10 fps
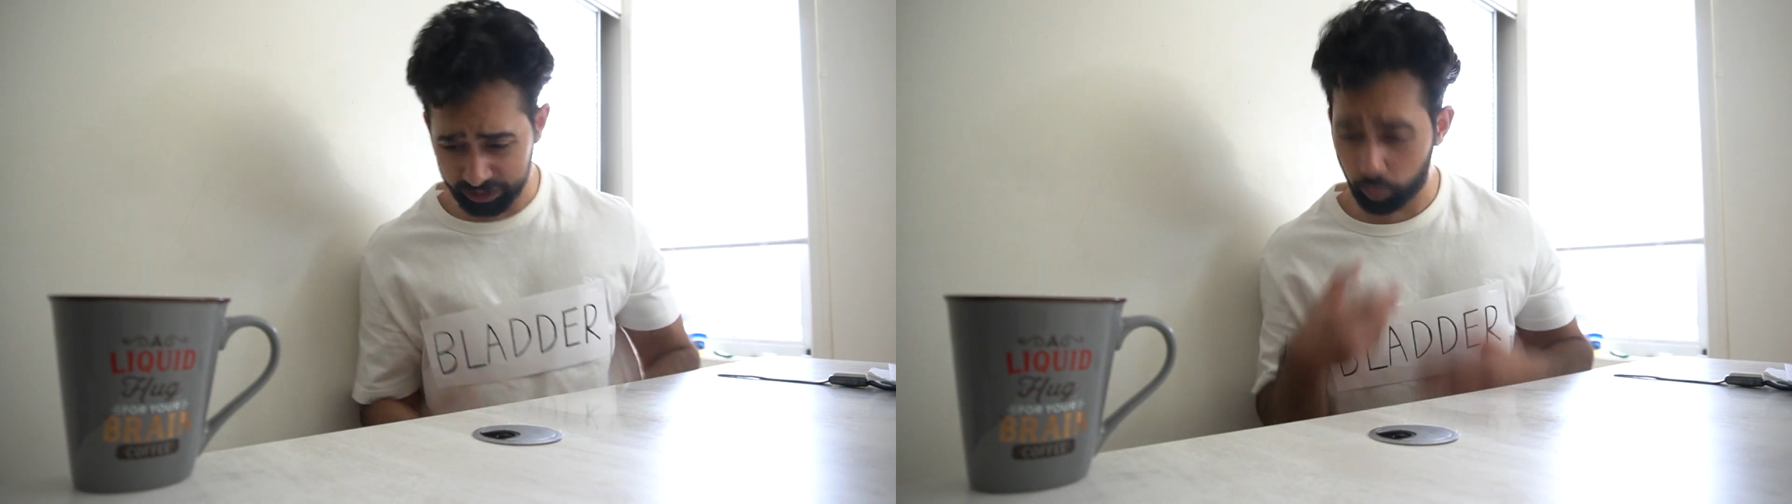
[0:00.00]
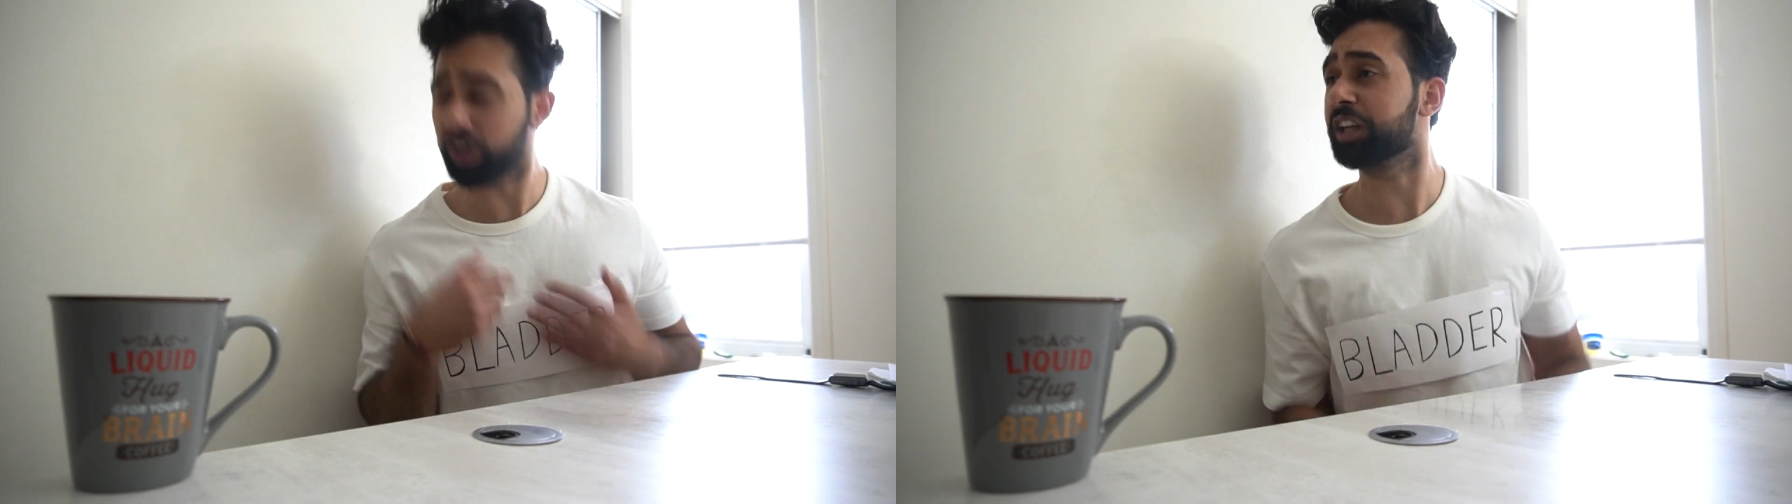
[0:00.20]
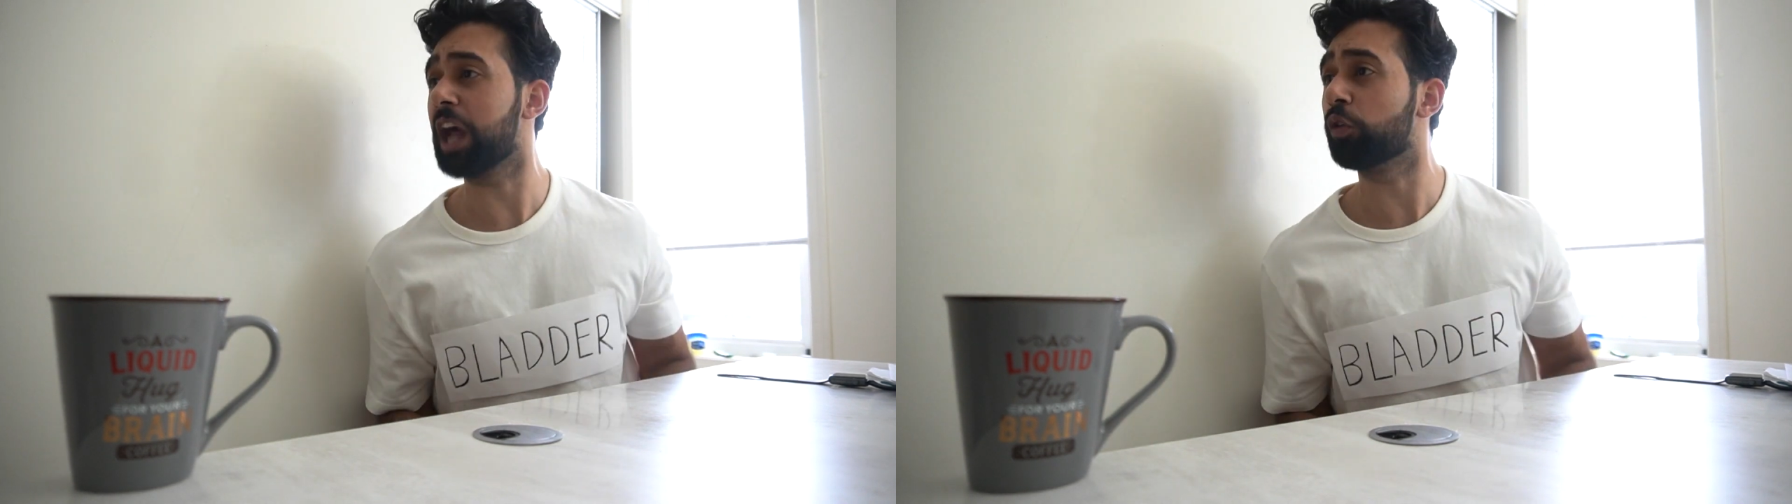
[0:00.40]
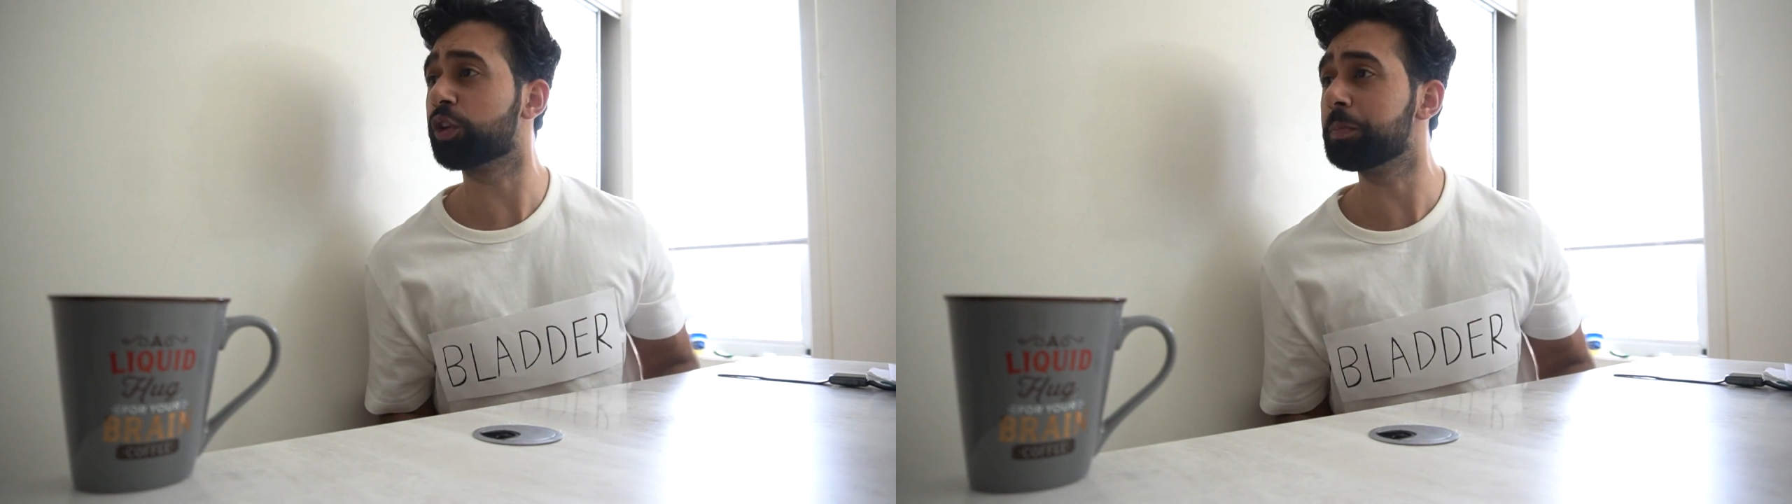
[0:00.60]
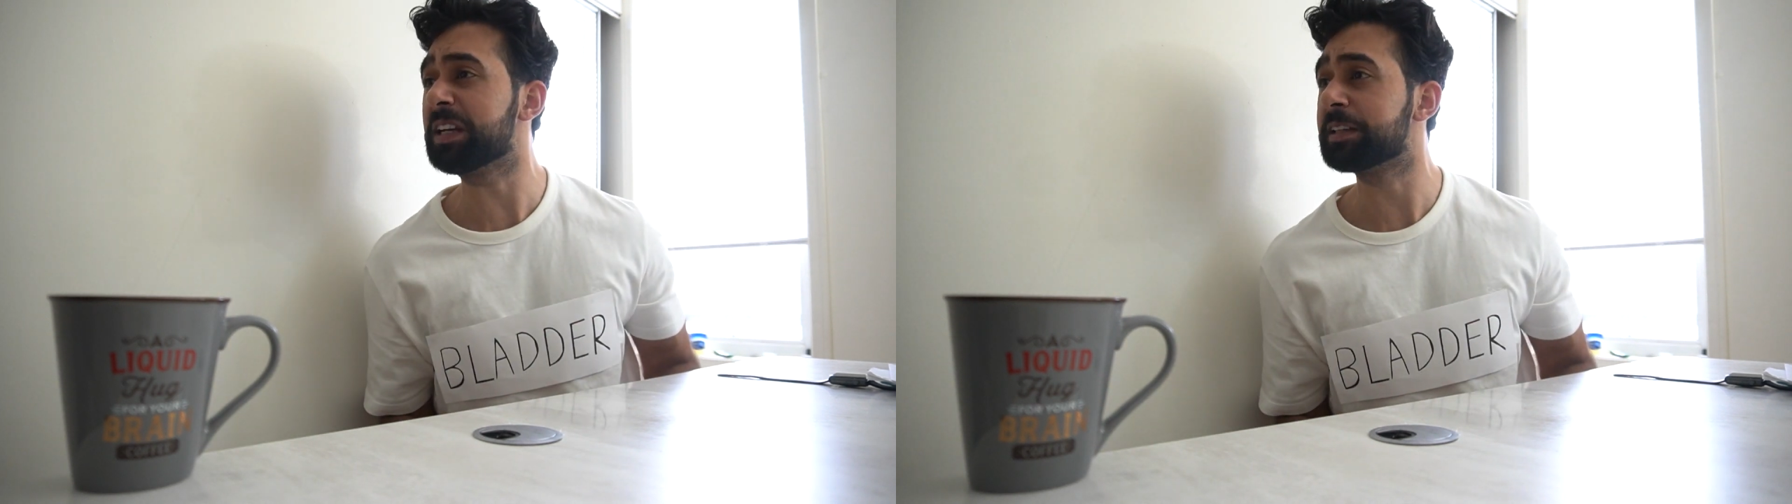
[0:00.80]
the water down
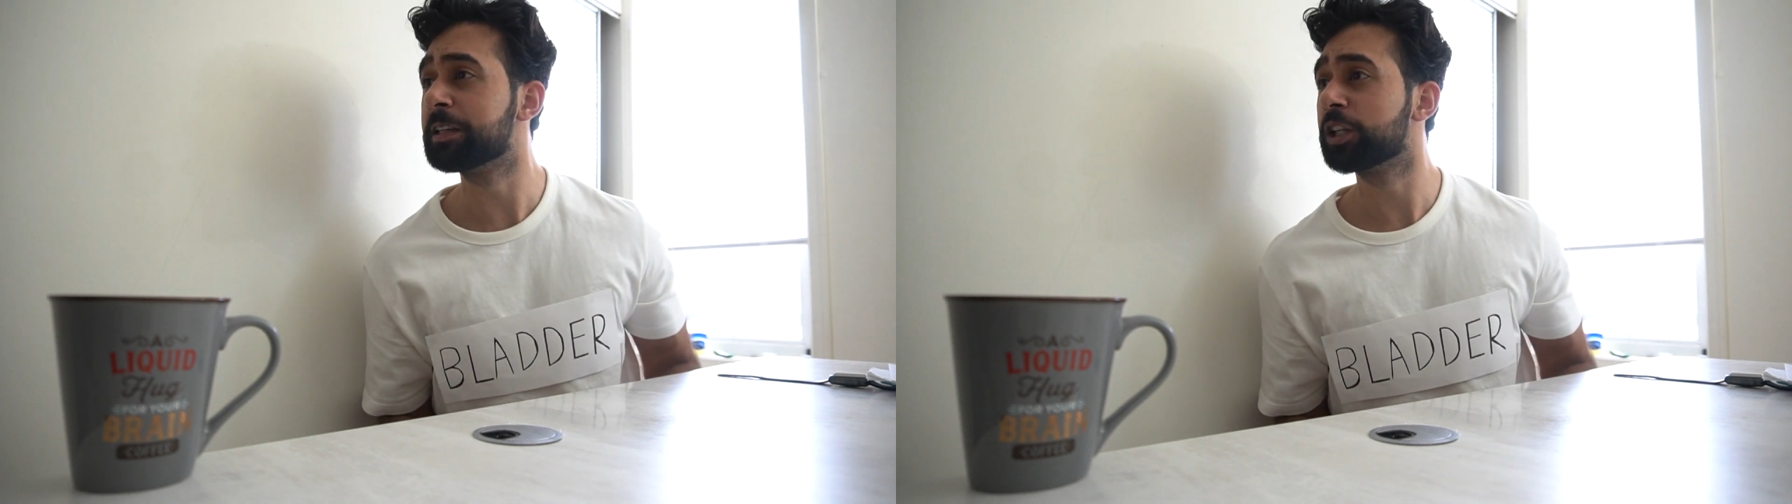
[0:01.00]
to me.